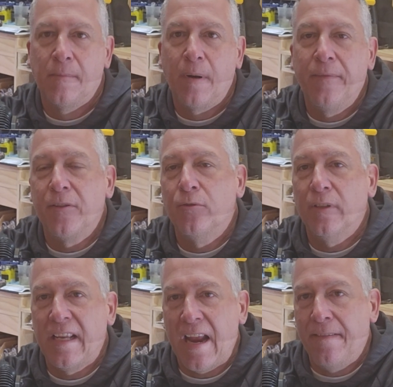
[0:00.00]
Perfect tool
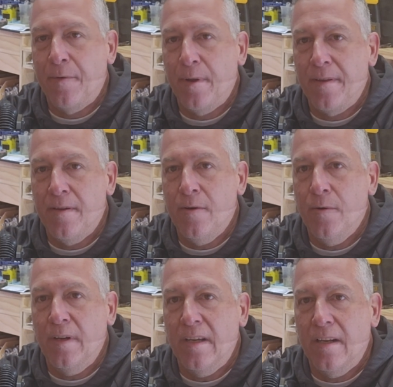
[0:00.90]
to carry with
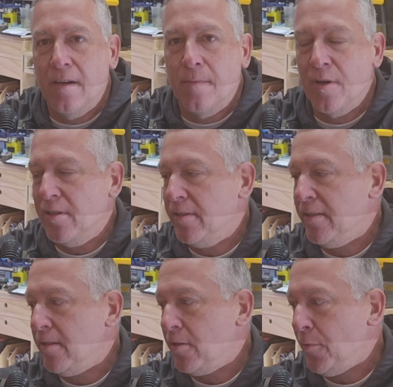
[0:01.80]
you in an emergency
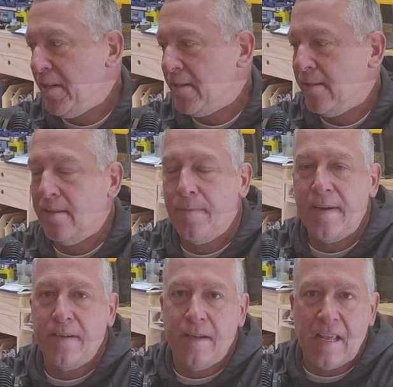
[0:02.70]
situation,
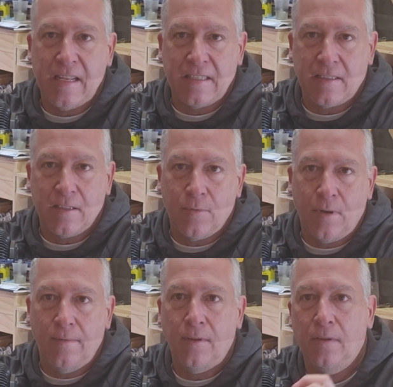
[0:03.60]
especially that it's got the
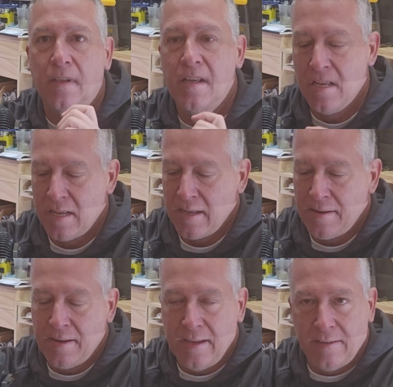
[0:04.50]
12 volt
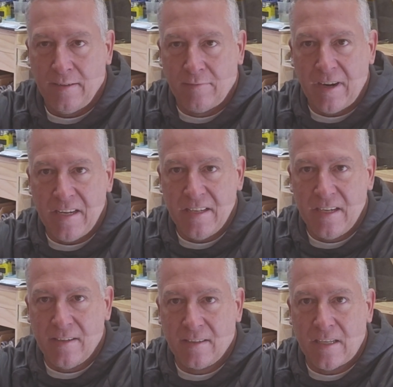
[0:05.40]
right in
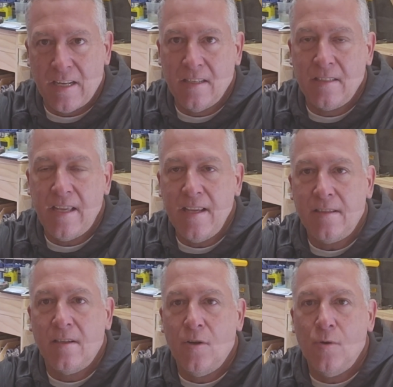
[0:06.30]
here inside this case.
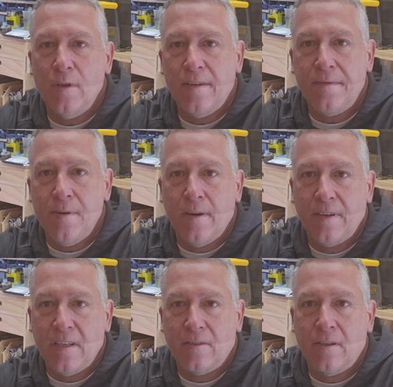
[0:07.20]
So if you ever
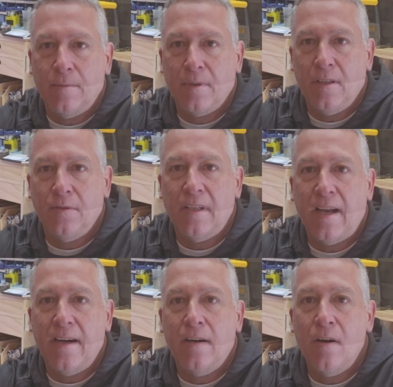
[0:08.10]
get in trouble with a low
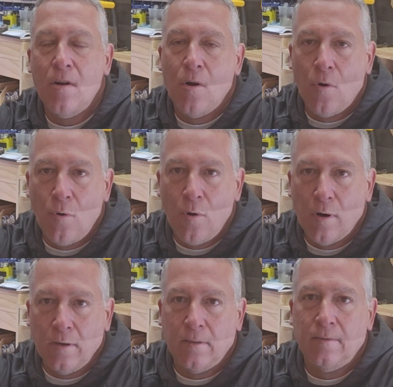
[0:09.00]
tire,
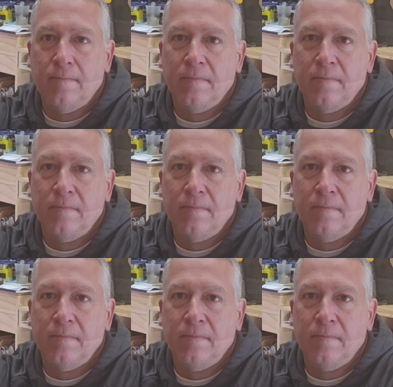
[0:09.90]
or